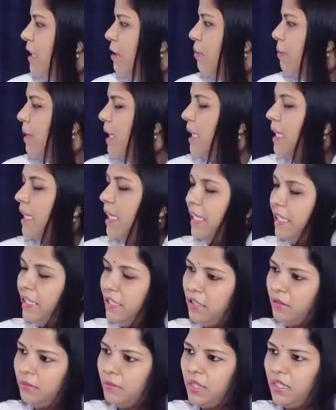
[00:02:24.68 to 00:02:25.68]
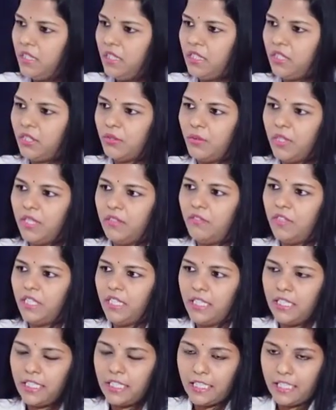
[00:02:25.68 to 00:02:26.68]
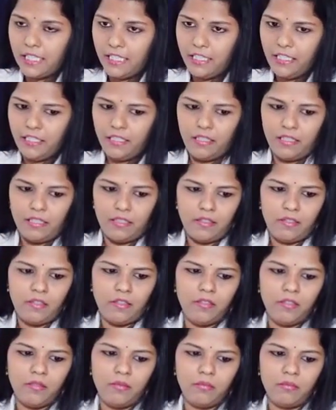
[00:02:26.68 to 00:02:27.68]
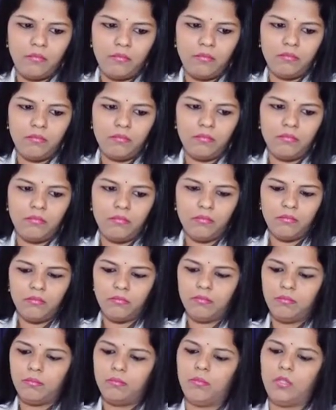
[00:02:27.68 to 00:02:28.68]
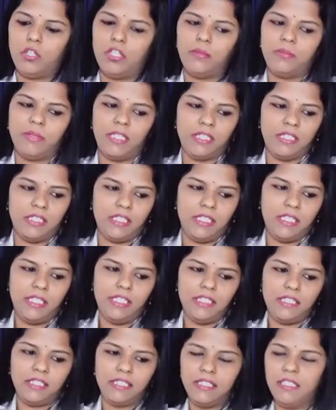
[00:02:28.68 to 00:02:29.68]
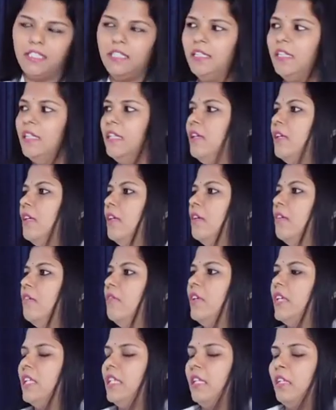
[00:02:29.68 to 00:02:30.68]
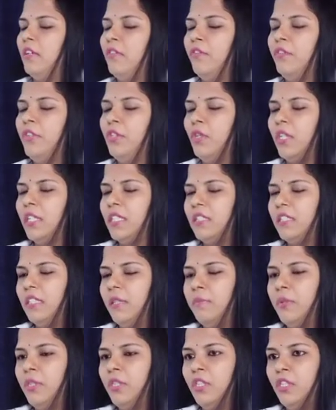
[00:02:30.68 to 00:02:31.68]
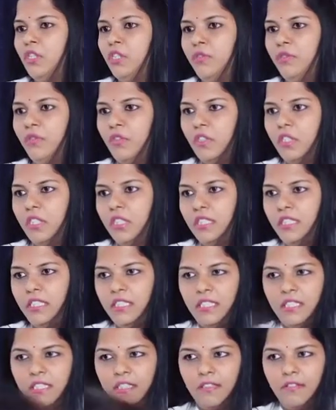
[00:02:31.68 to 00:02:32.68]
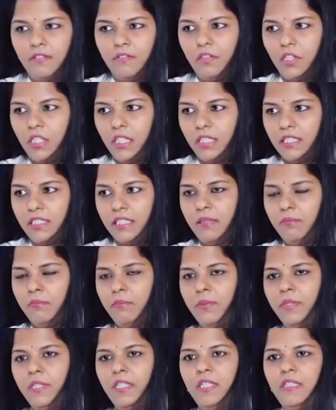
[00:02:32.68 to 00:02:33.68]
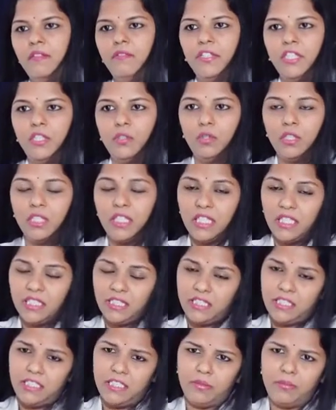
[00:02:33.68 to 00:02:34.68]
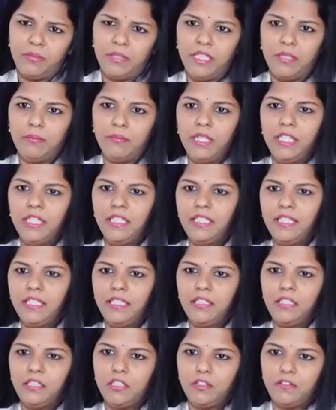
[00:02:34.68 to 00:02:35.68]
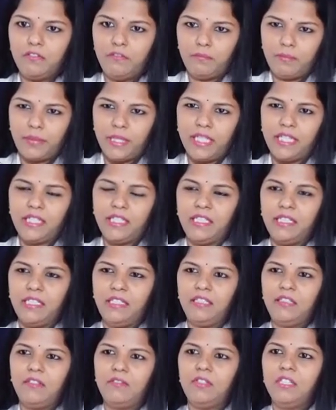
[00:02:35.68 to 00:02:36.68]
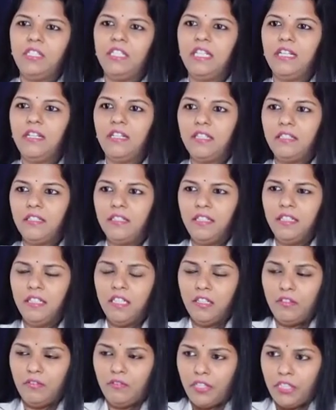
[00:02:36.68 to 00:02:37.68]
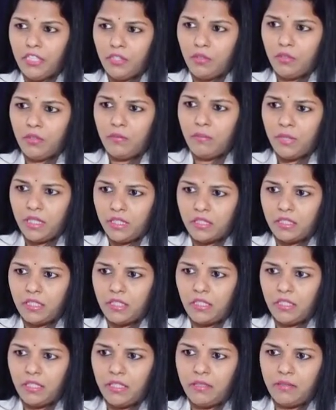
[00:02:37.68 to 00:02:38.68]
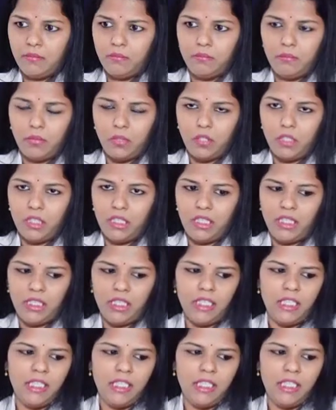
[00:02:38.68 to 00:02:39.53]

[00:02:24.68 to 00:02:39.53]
by height in meter square, we get an ideal body mass index. Where there are few exceptions for this. For example, we don't consider BMI in cases of pregnant when they are a very good muscular body,